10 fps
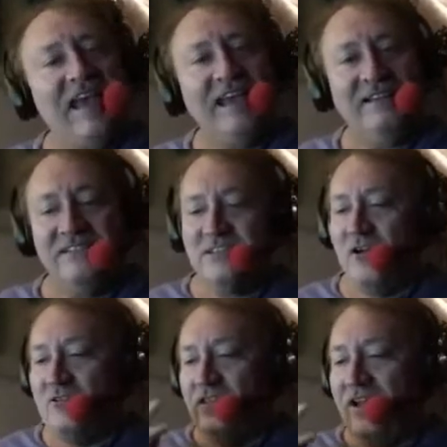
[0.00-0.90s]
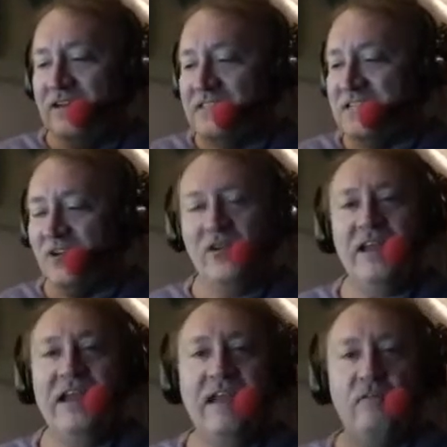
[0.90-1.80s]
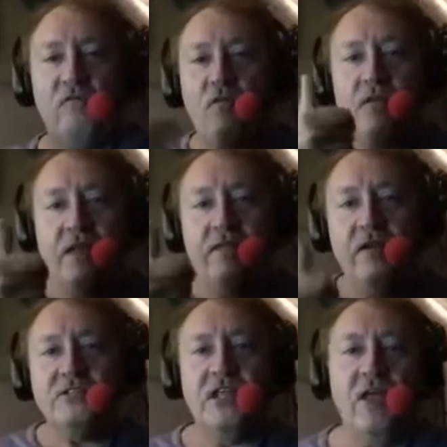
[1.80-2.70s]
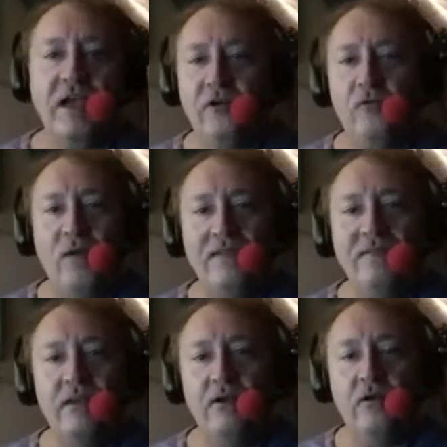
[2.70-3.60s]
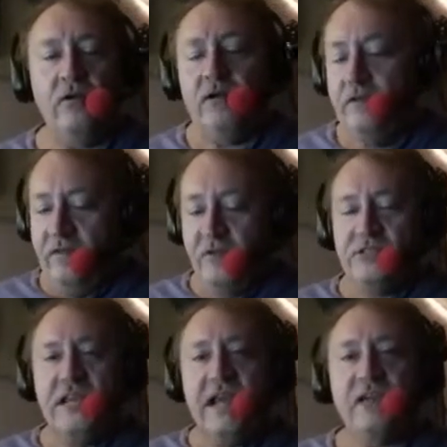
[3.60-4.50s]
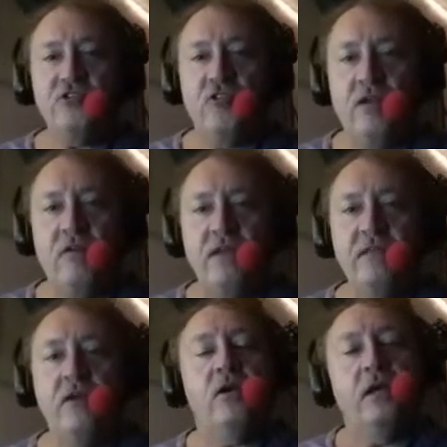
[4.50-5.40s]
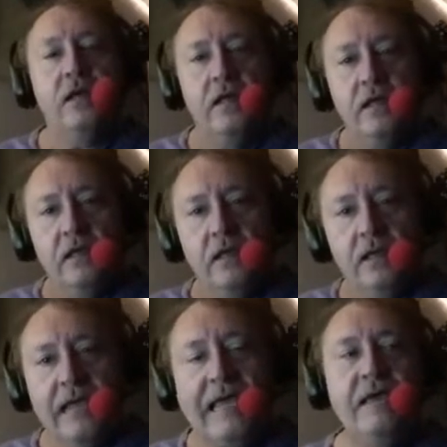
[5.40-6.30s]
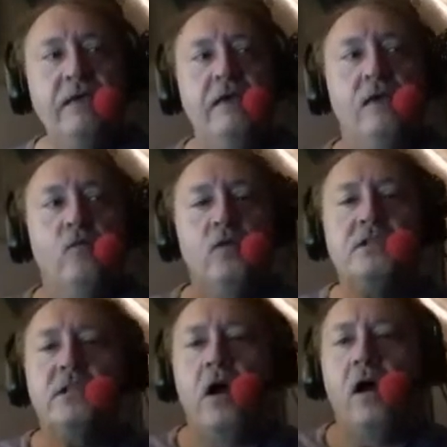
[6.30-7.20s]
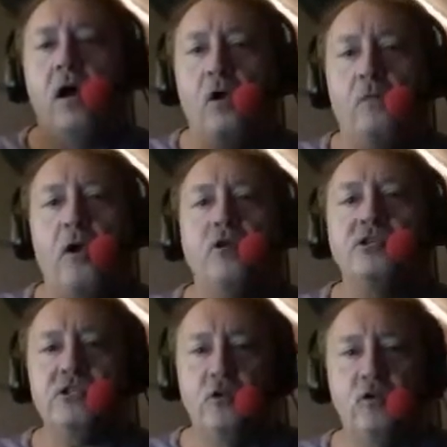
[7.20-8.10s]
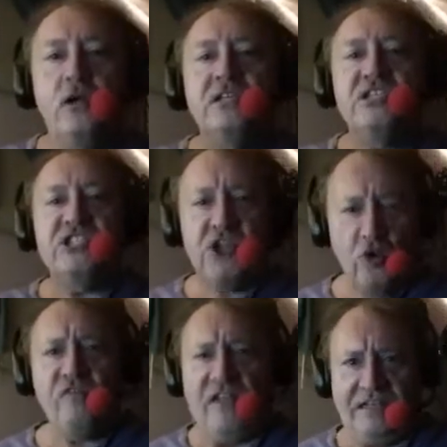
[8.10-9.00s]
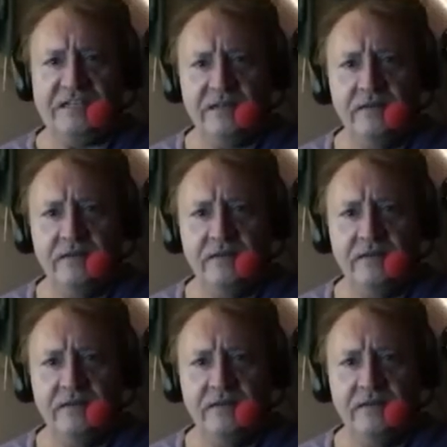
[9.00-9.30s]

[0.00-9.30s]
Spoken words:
I'd start to light a cigarette, and there's a lighter right there. There's an ashtray right there. He was our personal servant.